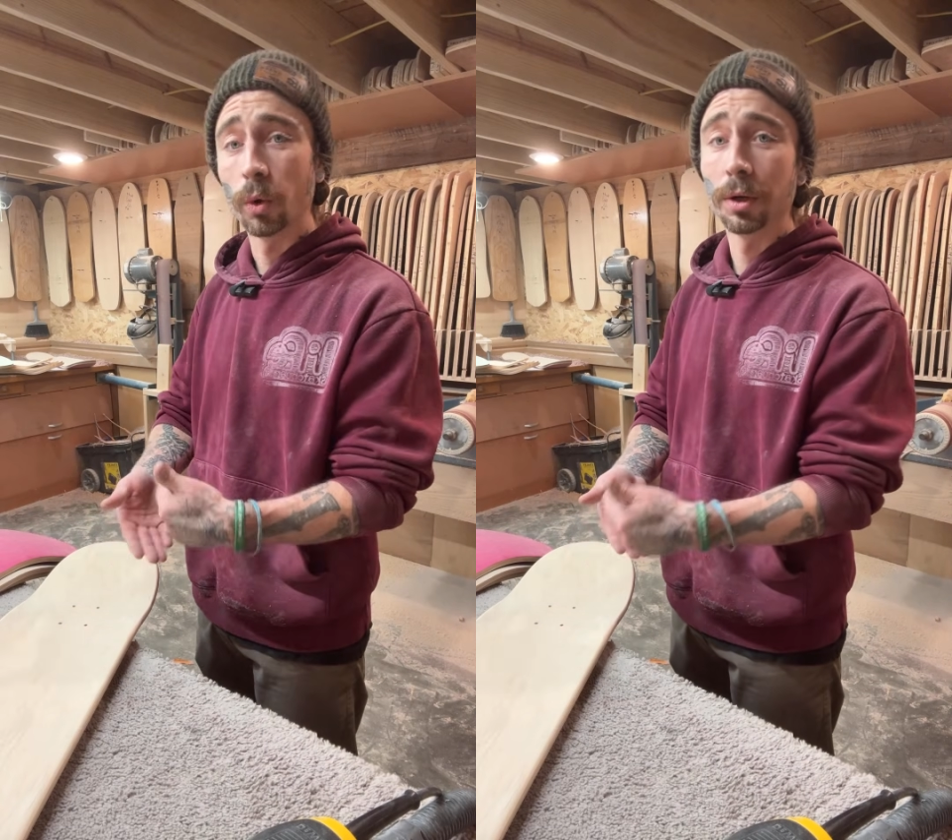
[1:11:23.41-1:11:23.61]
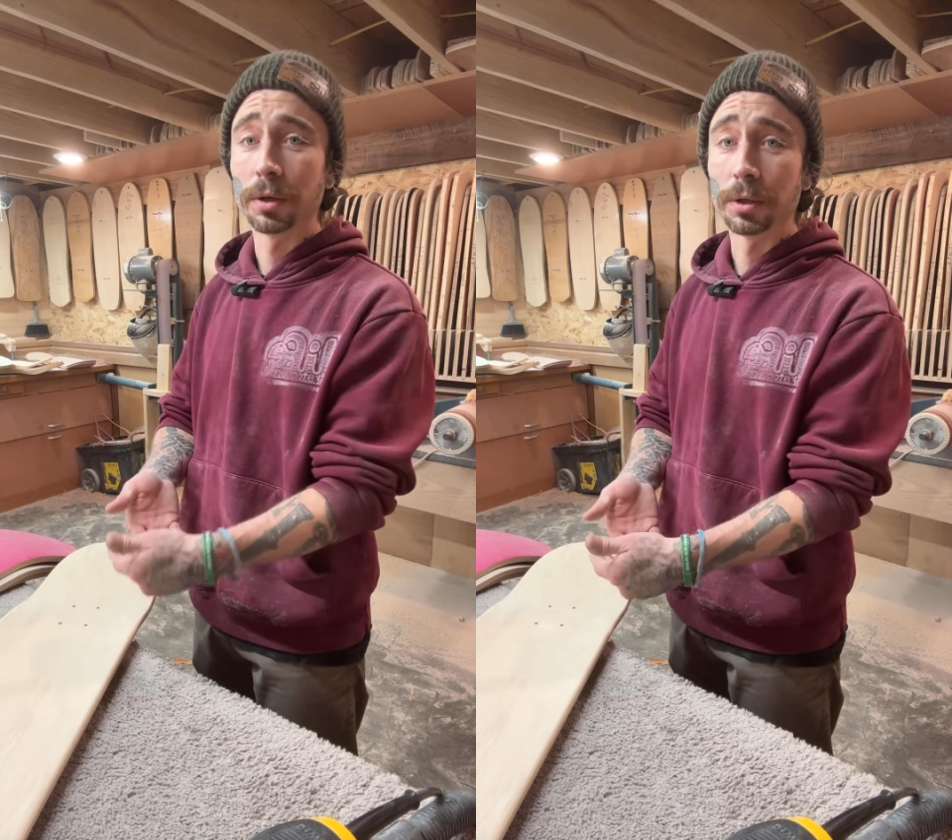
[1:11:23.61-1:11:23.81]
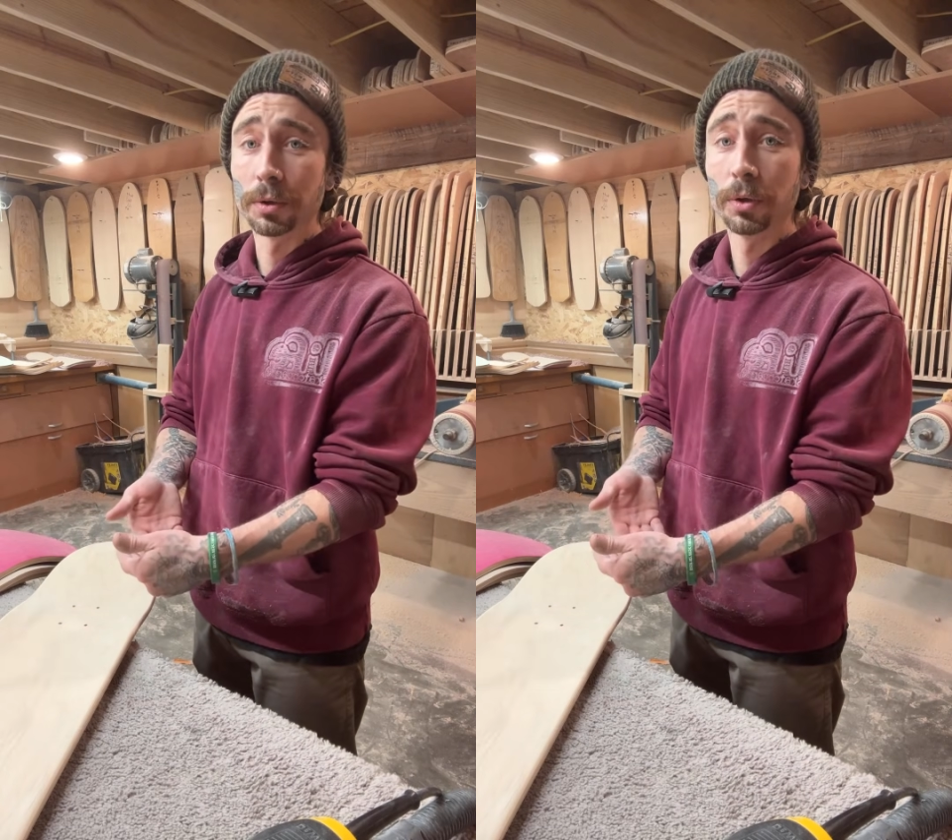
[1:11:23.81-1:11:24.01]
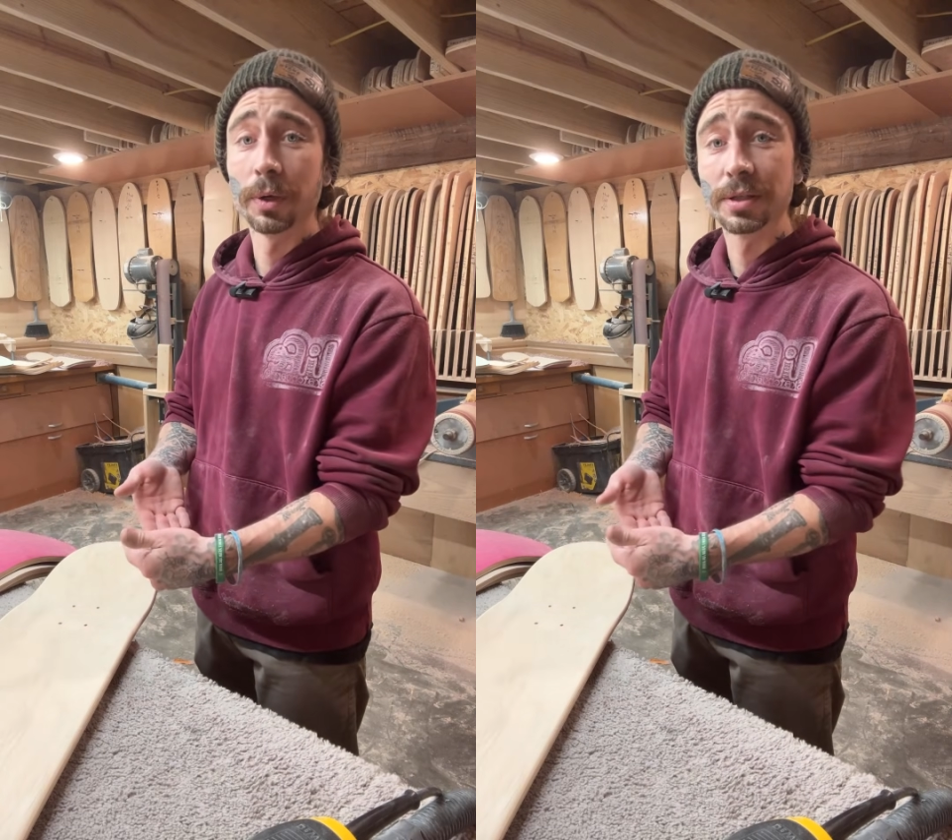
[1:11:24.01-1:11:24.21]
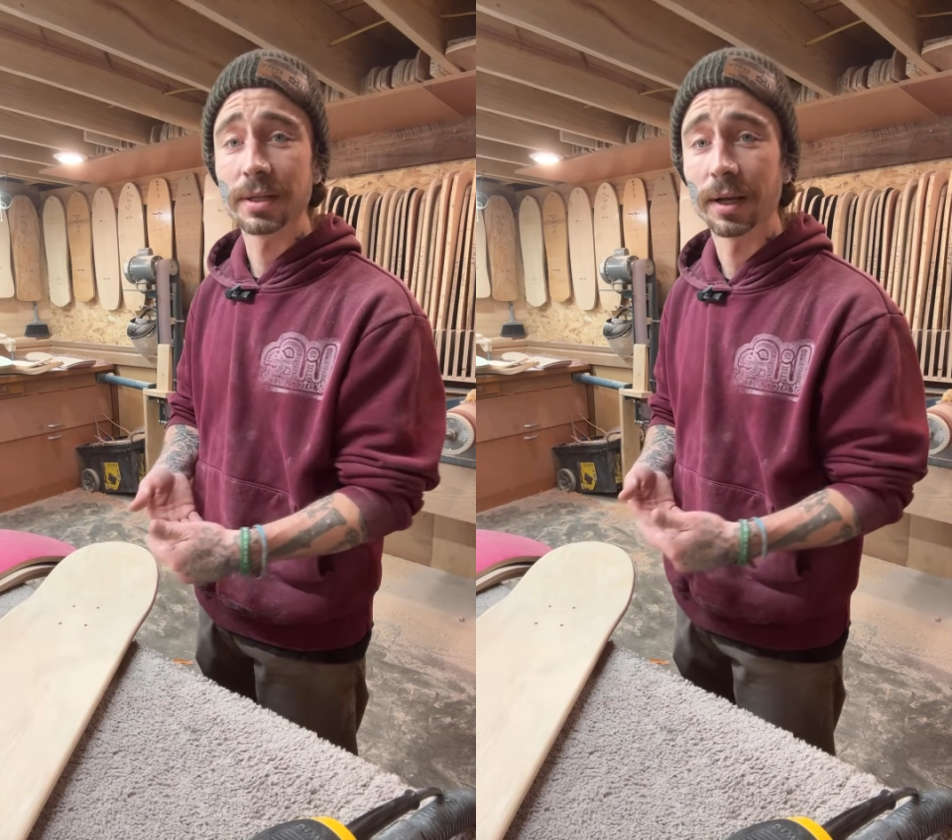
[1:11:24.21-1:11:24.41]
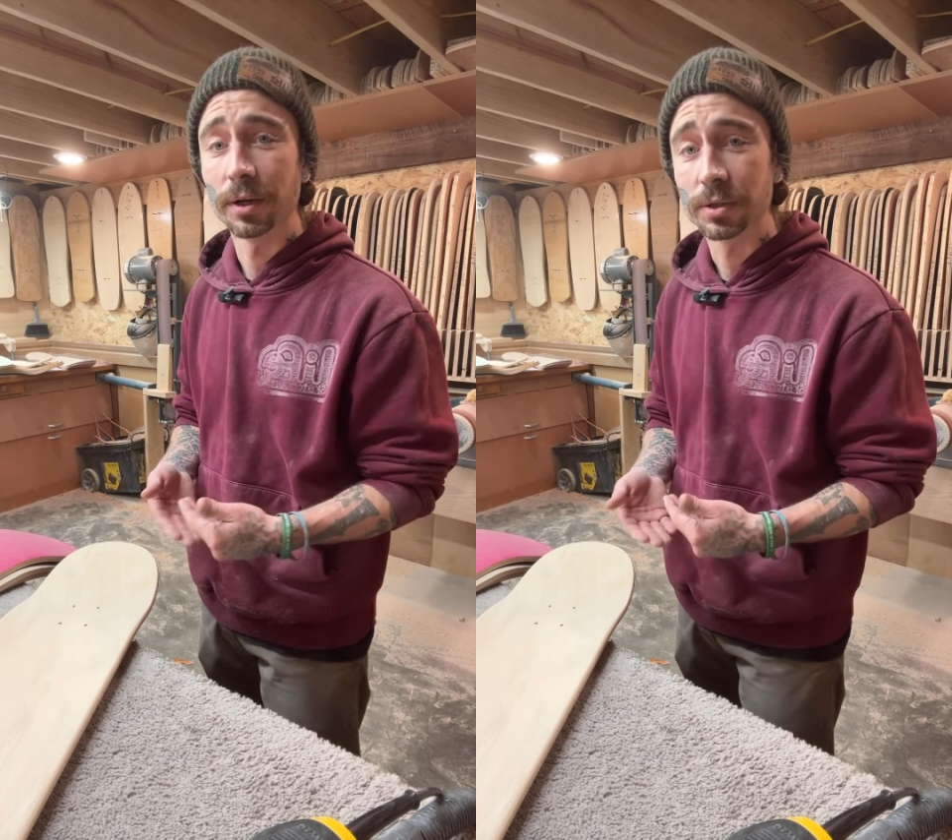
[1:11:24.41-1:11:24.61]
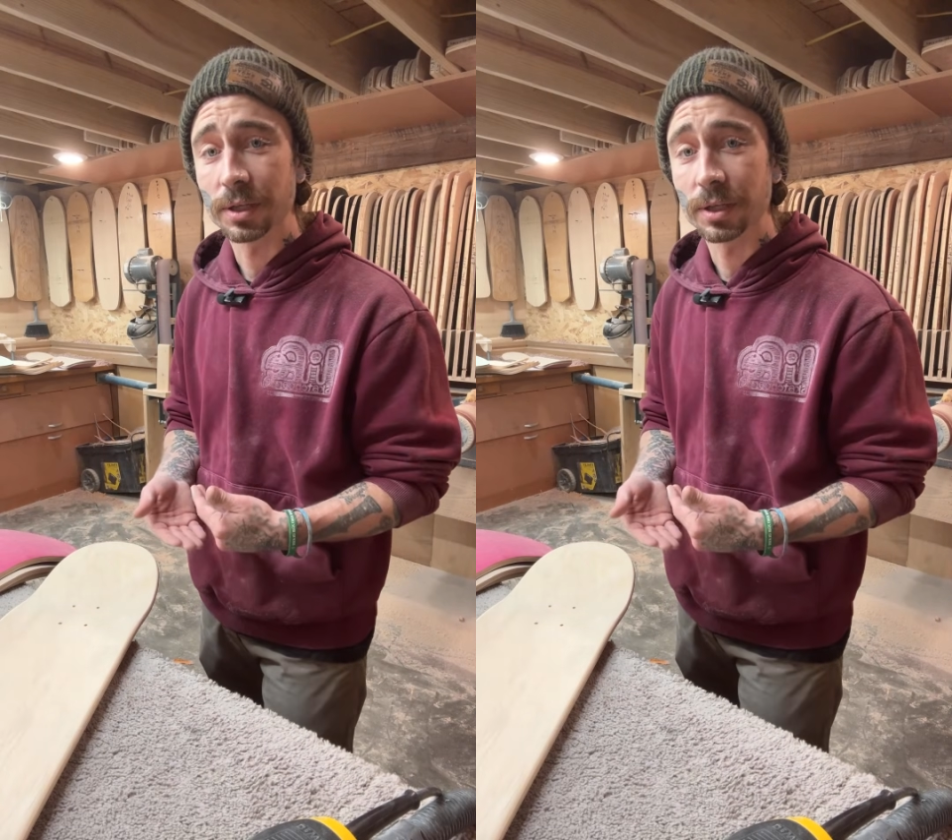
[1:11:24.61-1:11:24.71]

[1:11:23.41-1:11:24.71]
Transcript: wood and glue inside of your